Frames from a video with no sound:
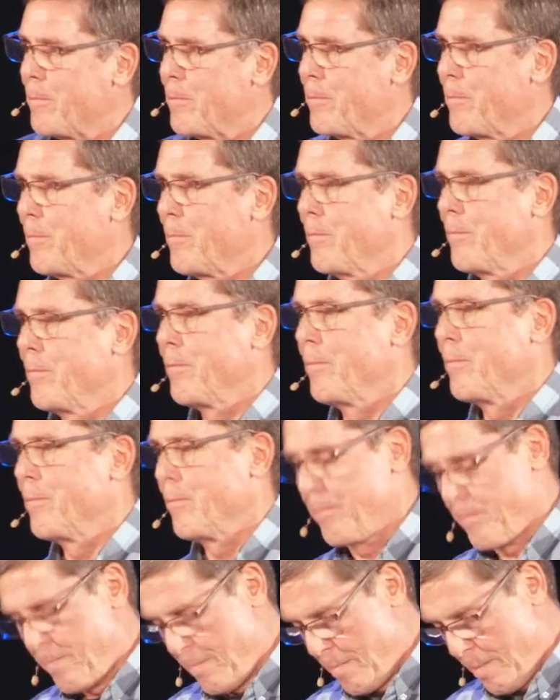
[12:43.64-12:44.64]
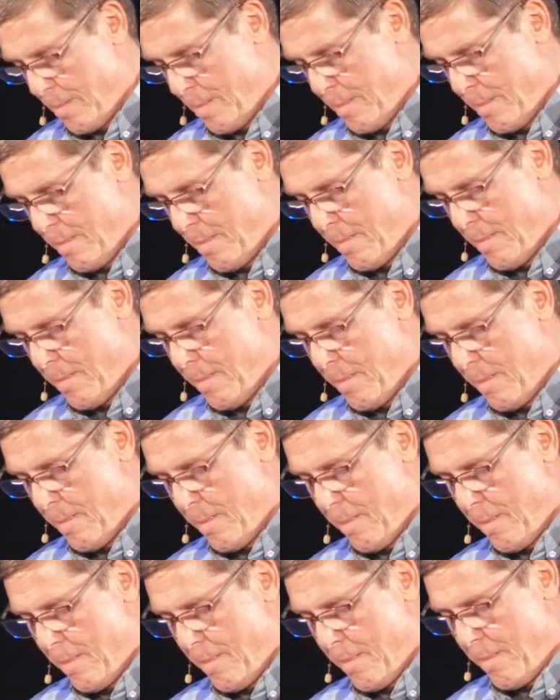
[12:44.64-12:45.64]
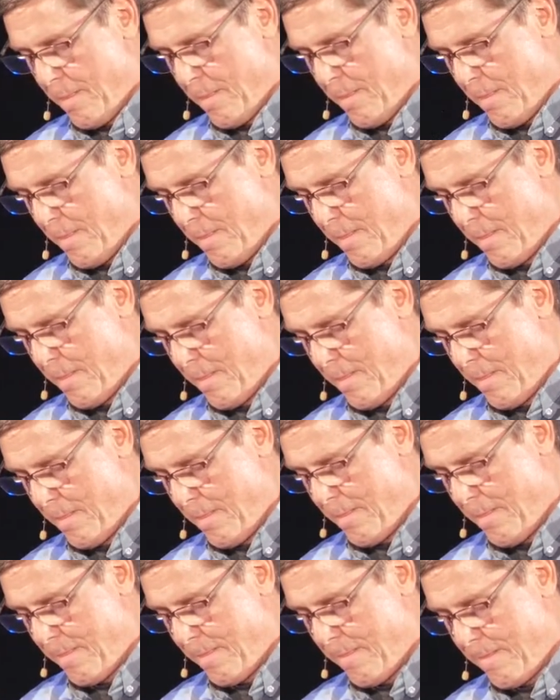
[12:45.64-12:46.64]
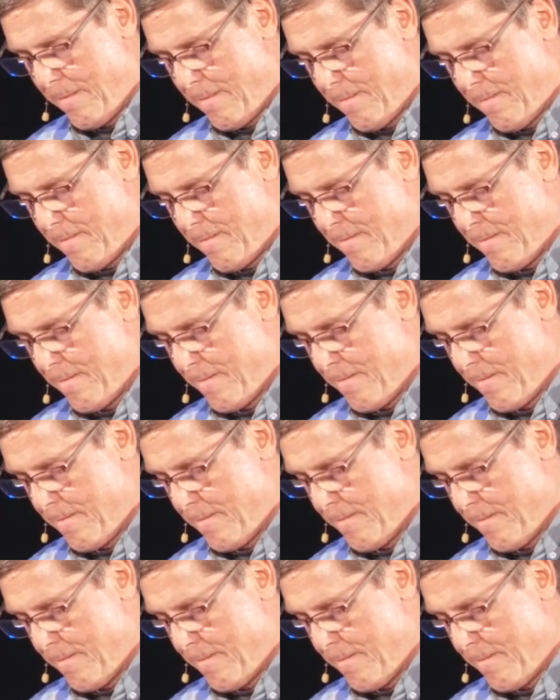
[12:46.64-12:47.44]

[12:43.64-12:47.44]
(silence)